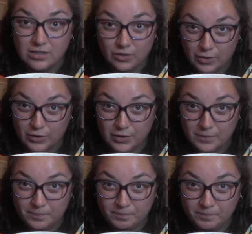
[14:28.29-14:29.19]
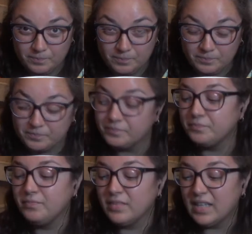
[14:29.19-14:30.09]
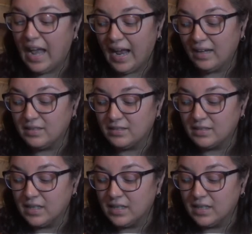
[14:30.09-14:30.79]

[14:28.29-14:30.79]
3rd, and